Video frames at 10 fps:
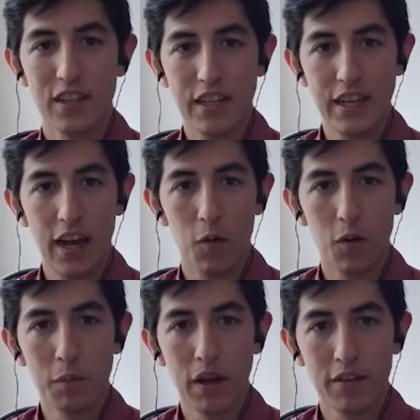Yeah,
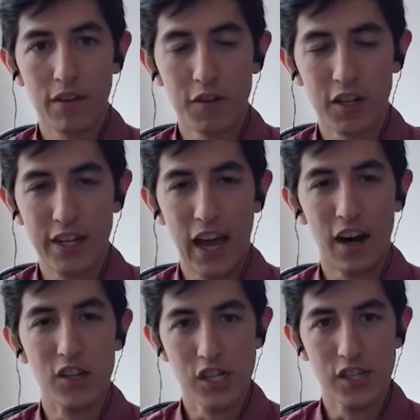one of my favorite
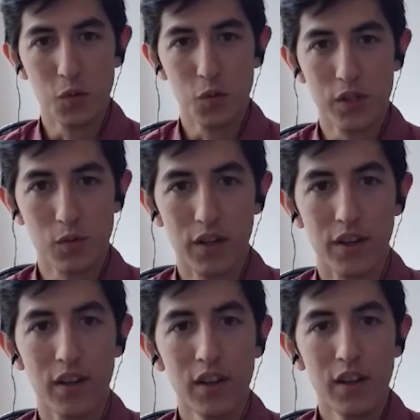analogies was
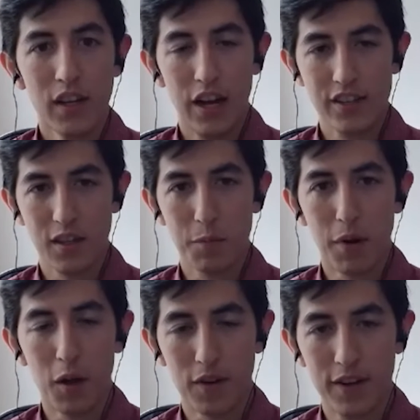when I was in the
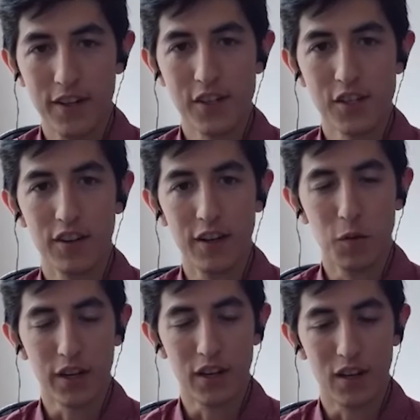polymer industry
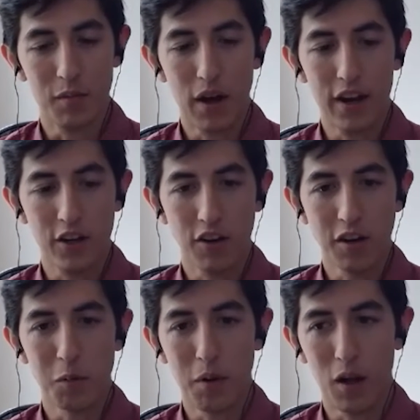working on
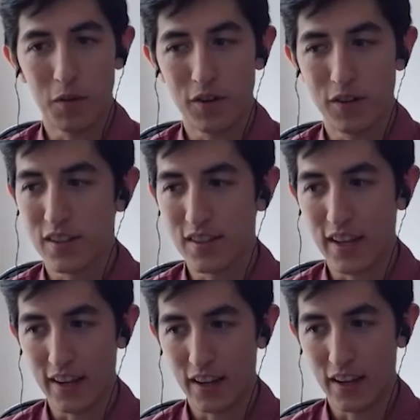biodegradable polymers. It's
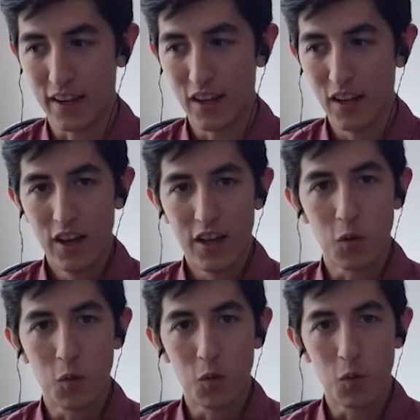like
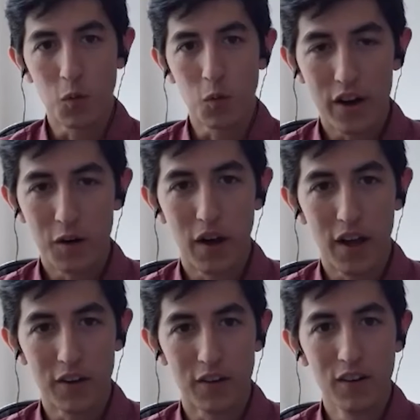you want a water
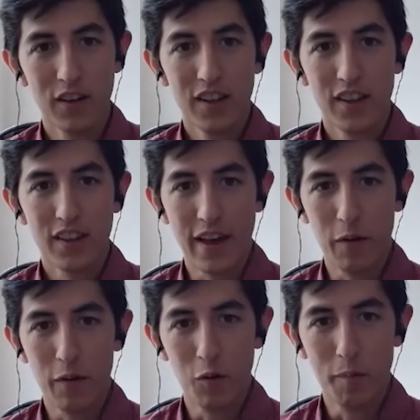bottle
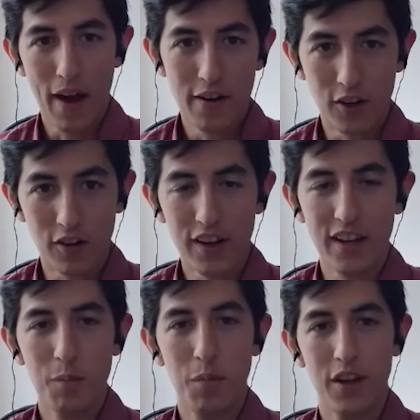that will
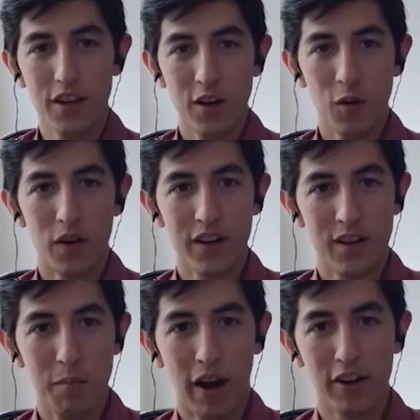biodegrade, but you don't want it
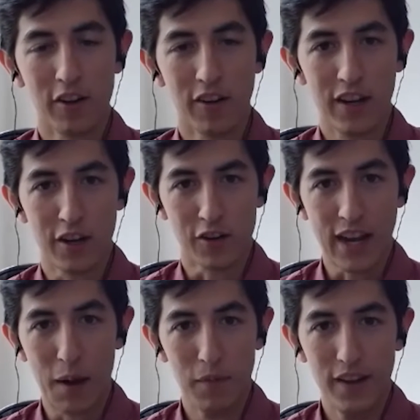to biodegrade in your
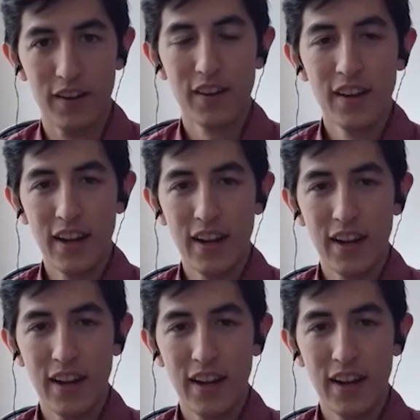cabinet.
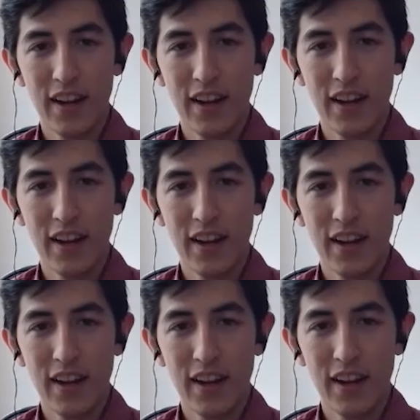
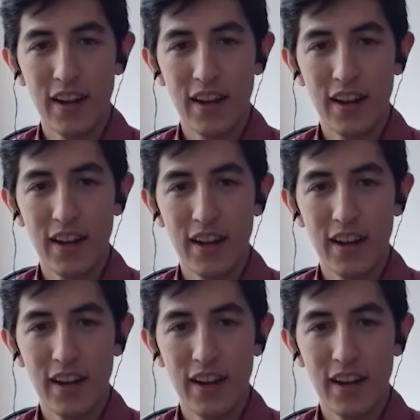And the